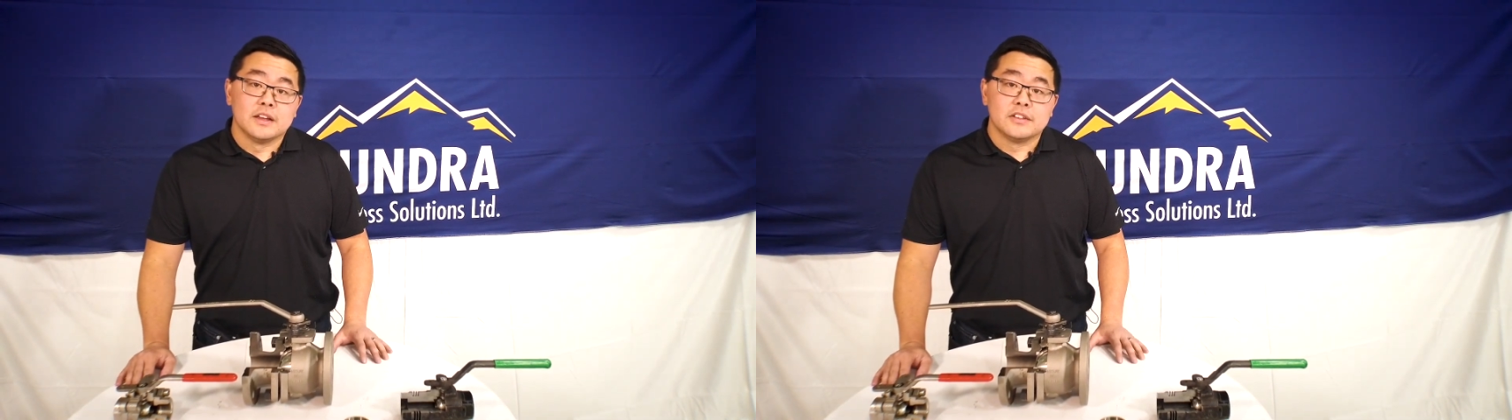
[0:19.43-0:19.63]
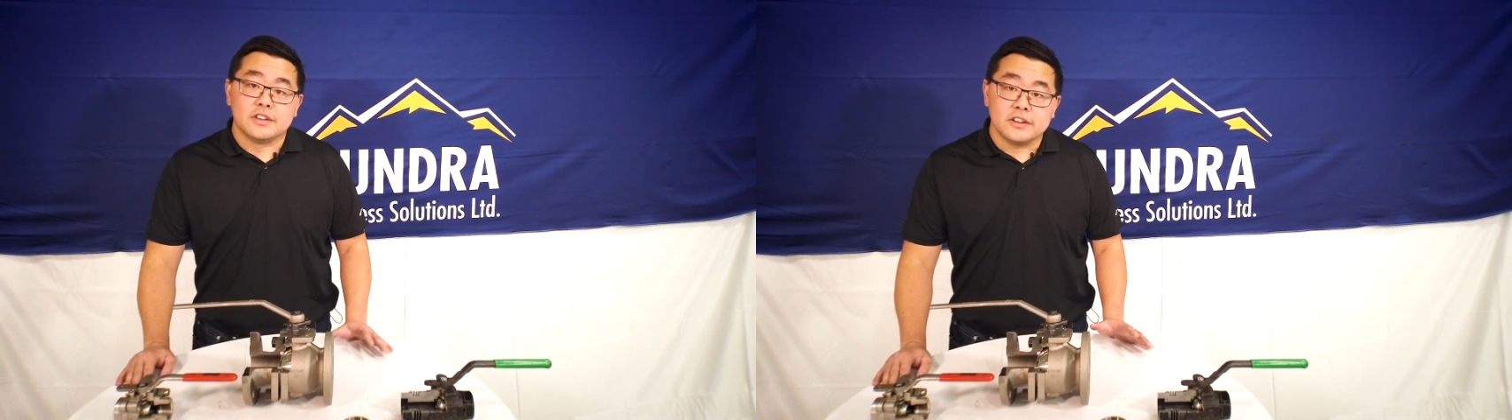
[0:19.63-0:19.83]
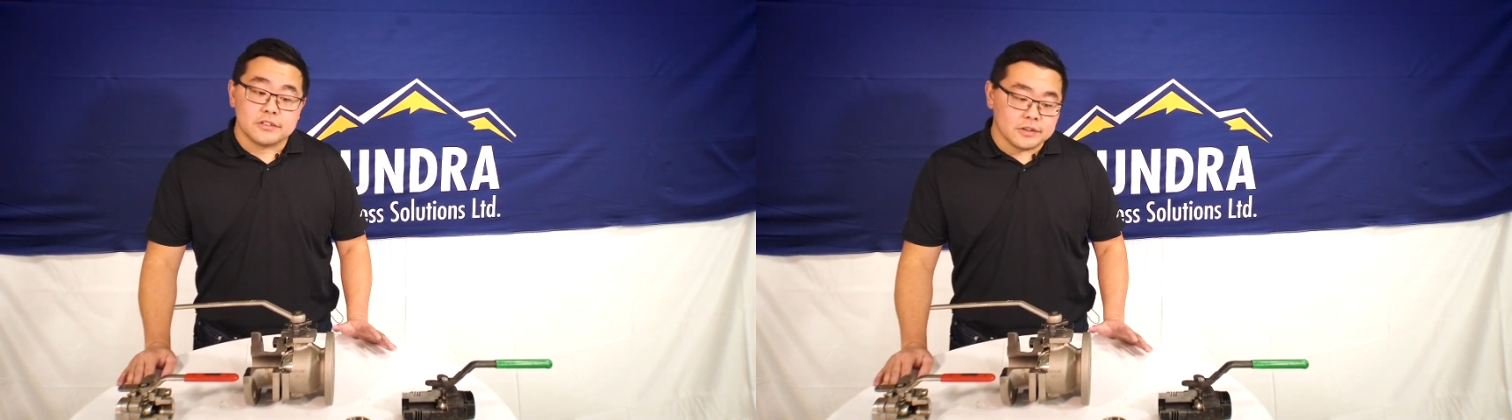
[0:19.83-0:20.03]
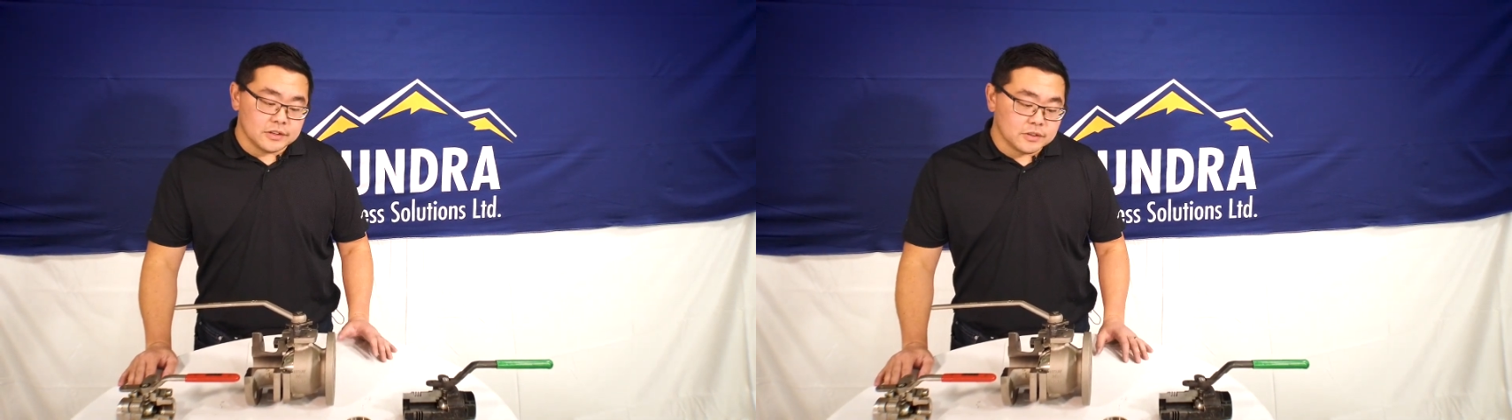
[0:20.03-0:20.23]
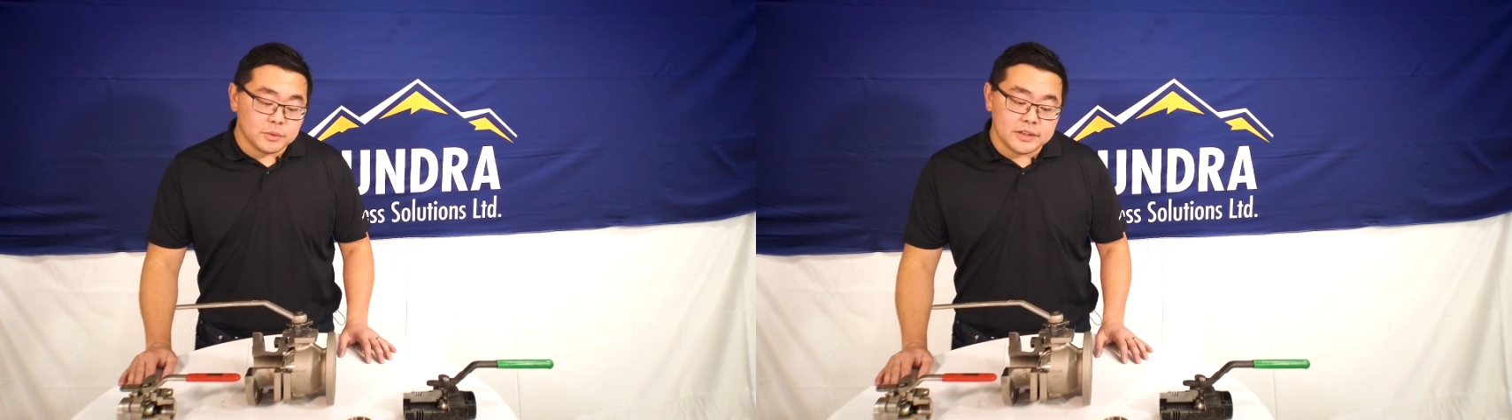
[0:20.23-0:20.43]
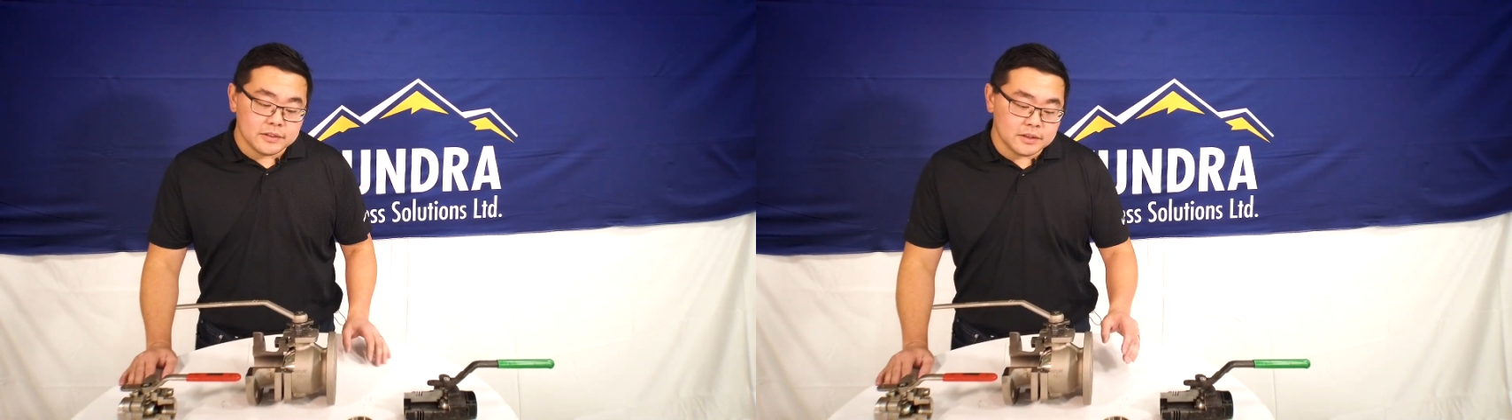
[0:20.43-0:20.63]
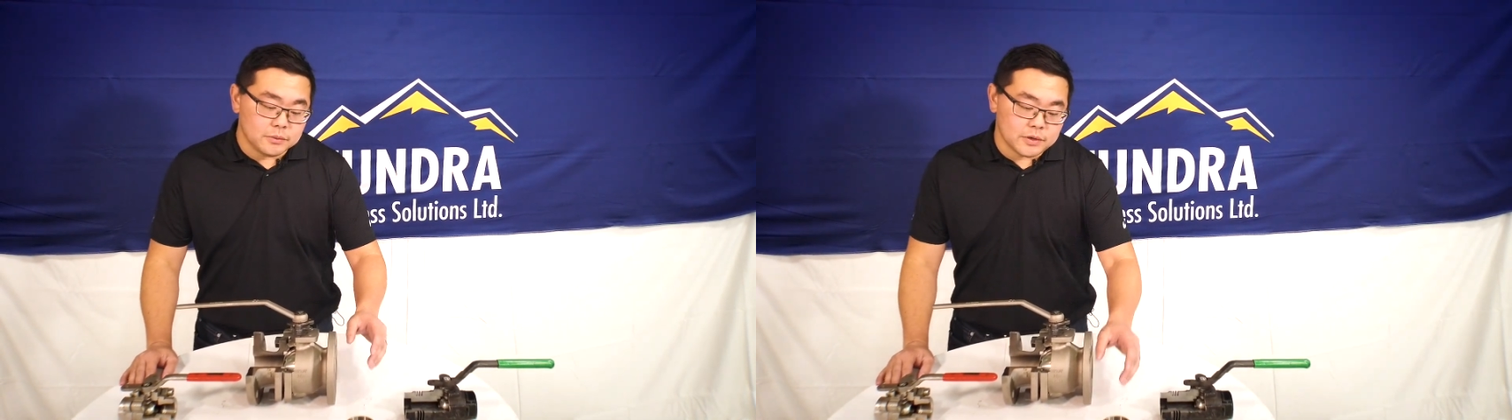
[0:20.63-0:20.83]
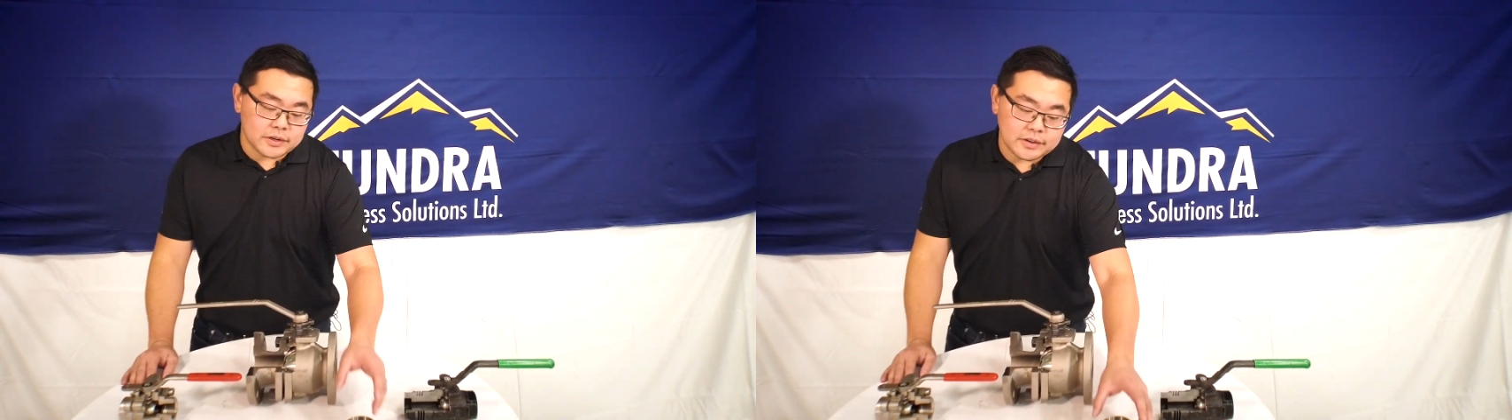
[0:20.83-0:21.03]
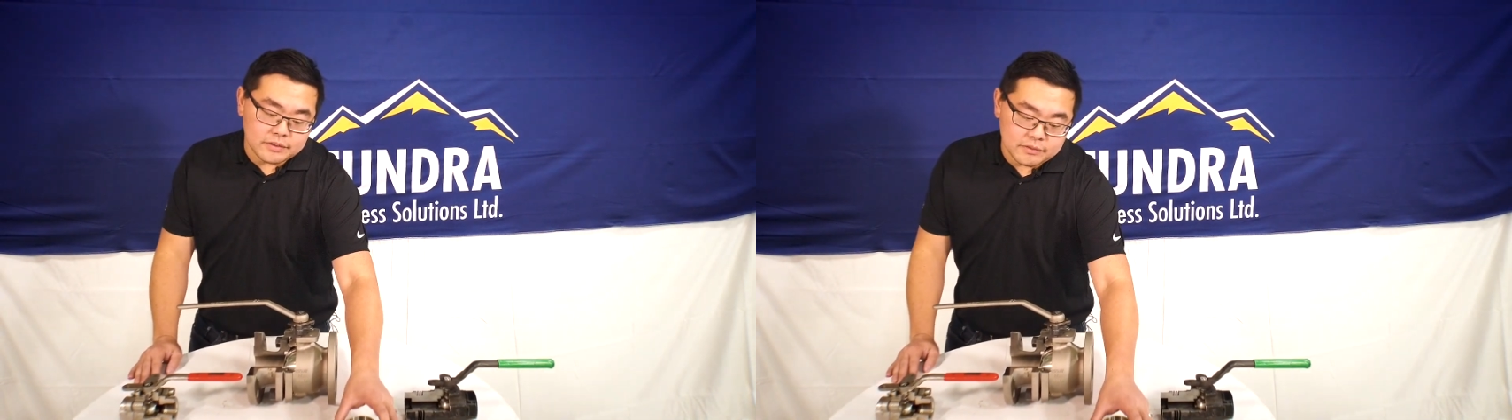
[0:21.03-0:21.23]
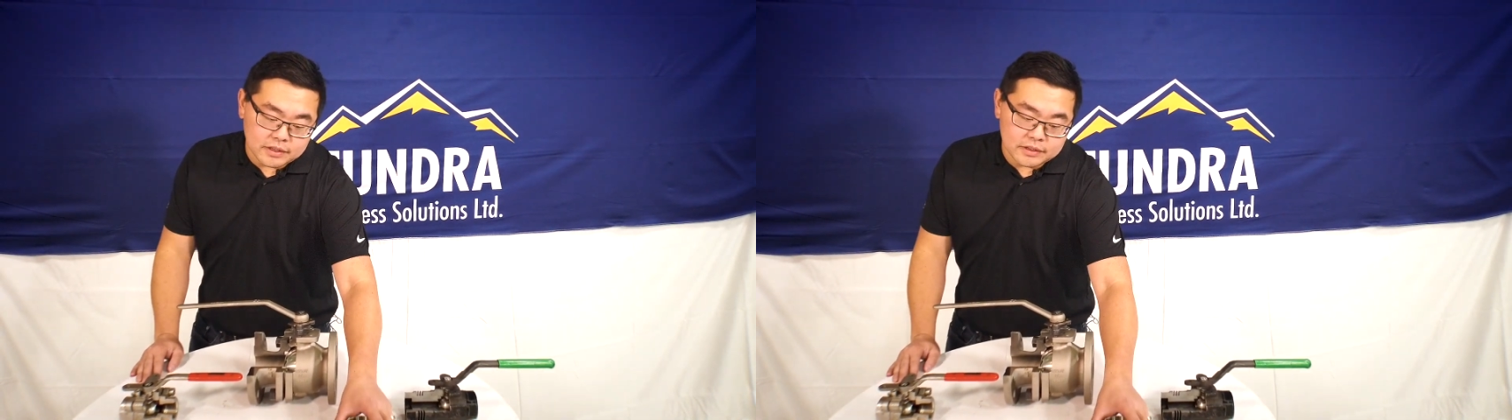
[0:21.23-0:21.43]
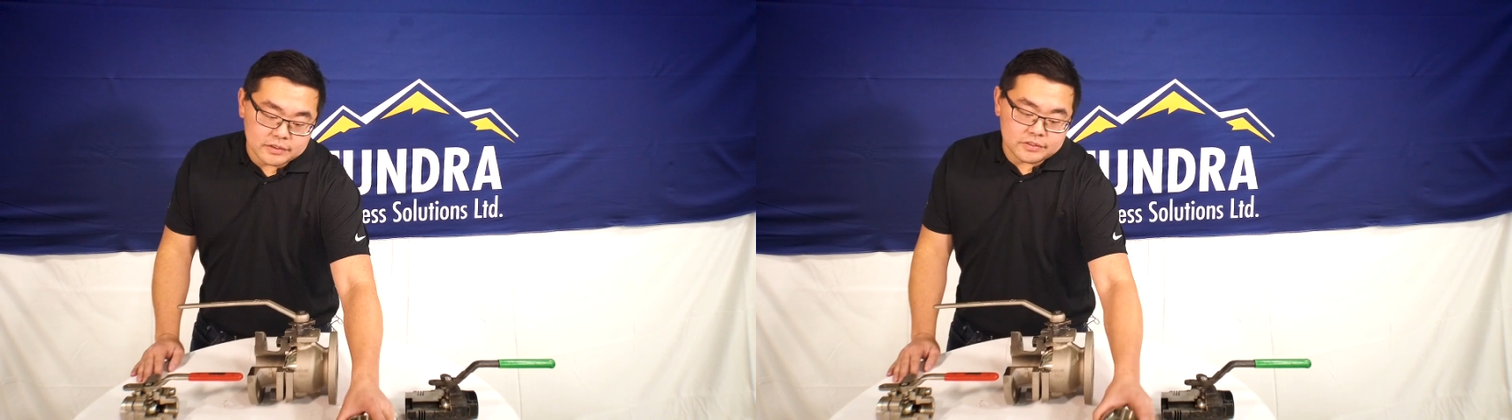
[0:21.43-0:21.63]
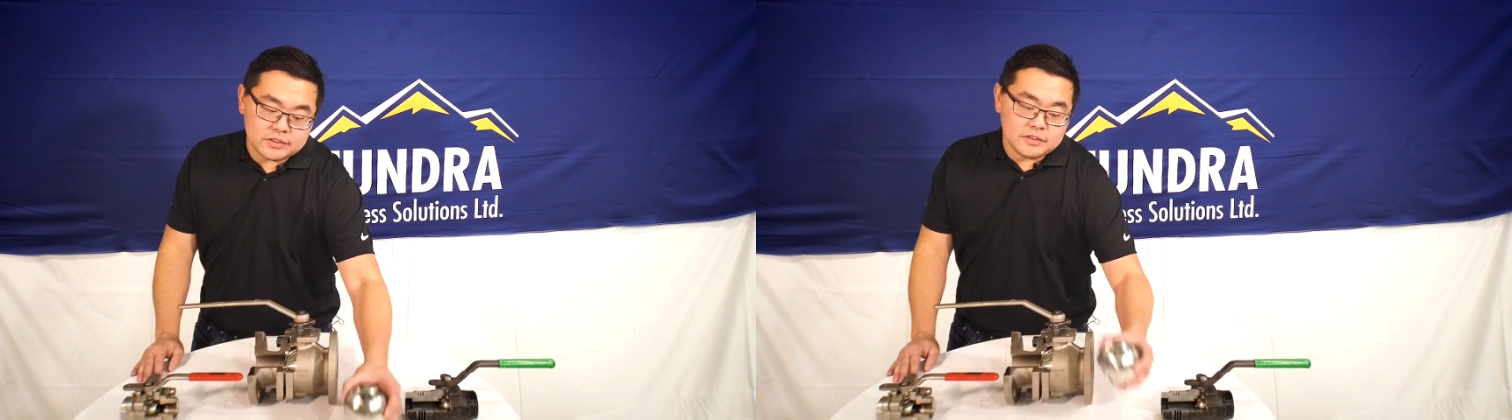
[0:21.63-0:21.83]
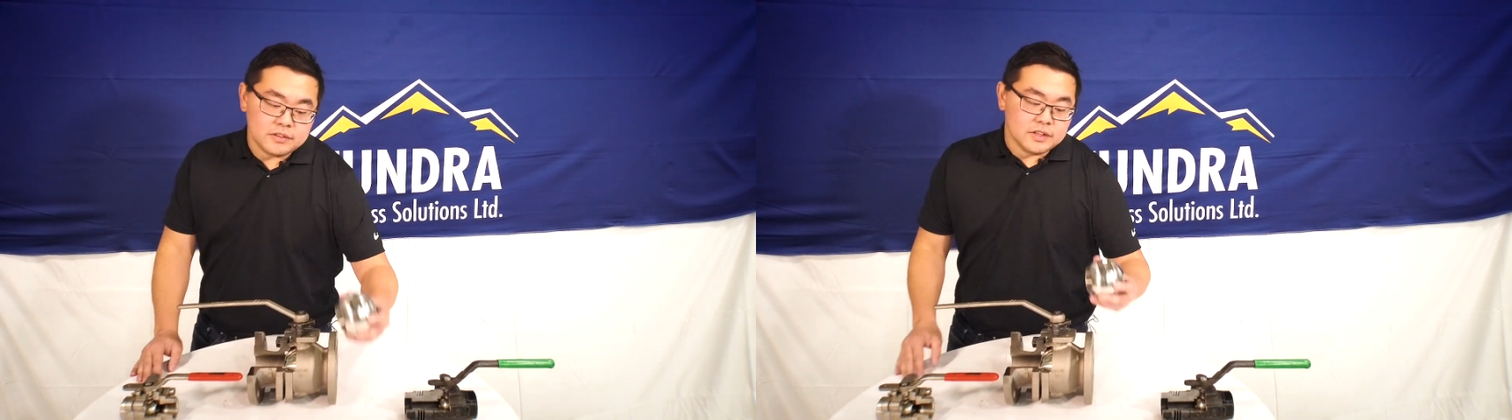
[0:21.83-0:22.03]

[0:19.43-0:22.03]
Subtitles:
Essentially, the way that they work is